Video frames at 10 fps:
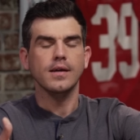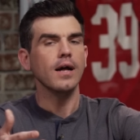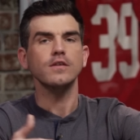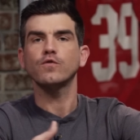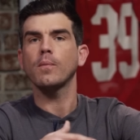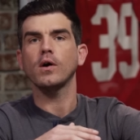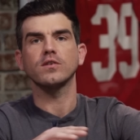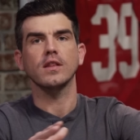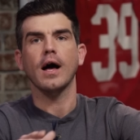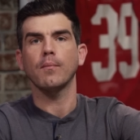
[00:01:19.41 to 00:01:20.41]
College football
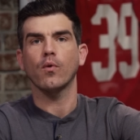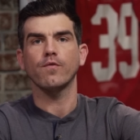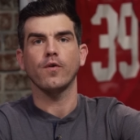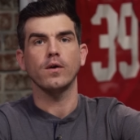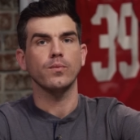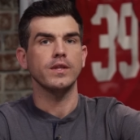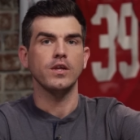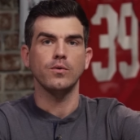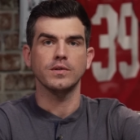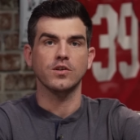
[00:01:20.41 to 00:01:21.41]
is a lot more fun when the
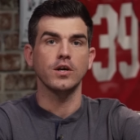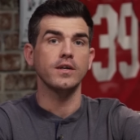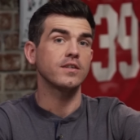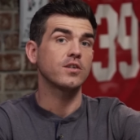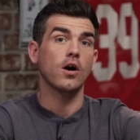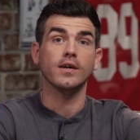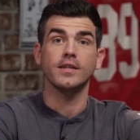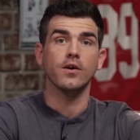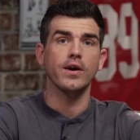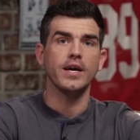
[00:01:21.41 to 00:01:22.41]
U is good and talking
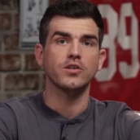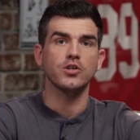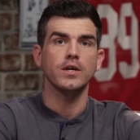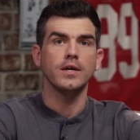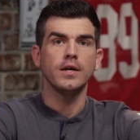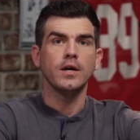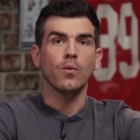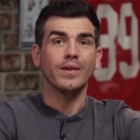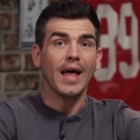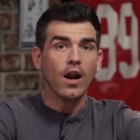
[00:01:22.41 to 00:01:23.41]
their ish.
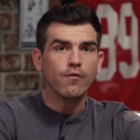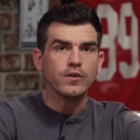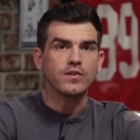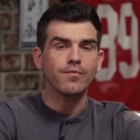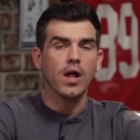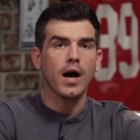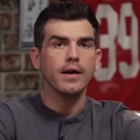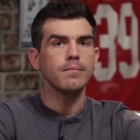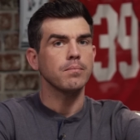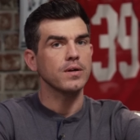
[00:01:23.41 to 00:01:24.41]
With that offensive
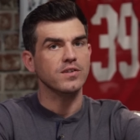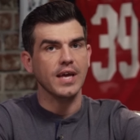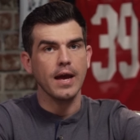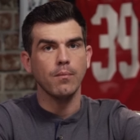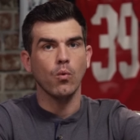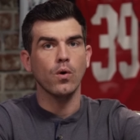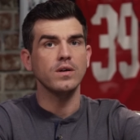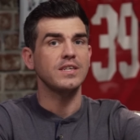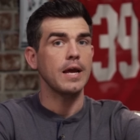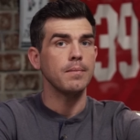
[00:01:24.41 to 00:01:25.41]
line, plus Cam
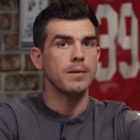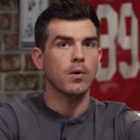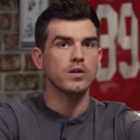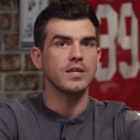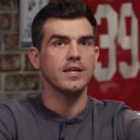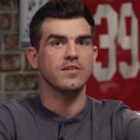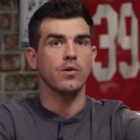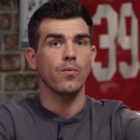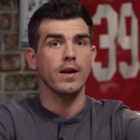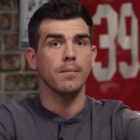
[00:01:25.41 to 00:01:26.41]
Ward, Damian Martinez
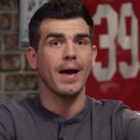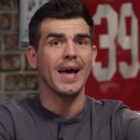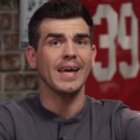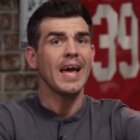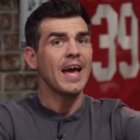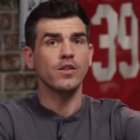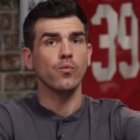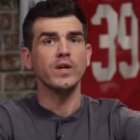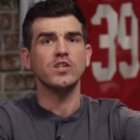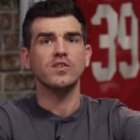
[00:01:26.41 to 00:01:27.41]
at running back, and the
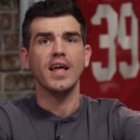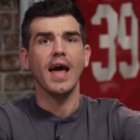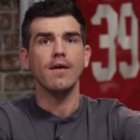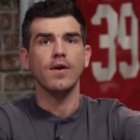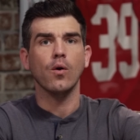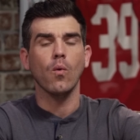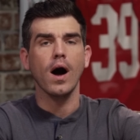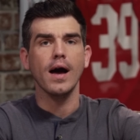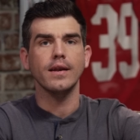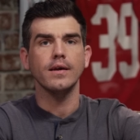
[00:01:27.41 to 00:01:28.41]
riches they have out
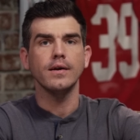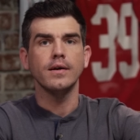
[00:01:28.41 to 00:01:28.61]
wide,